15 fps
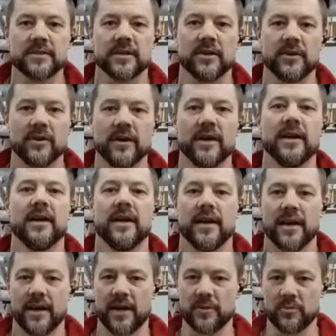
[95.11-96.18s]
So
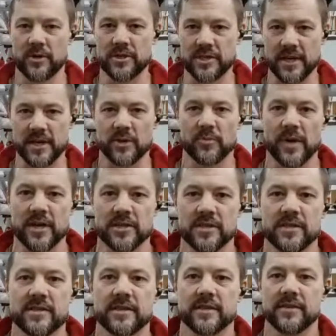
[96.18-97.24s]
I appreciate your
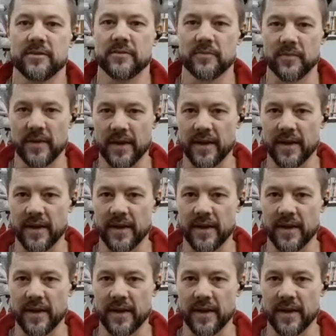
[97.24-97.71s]
patience and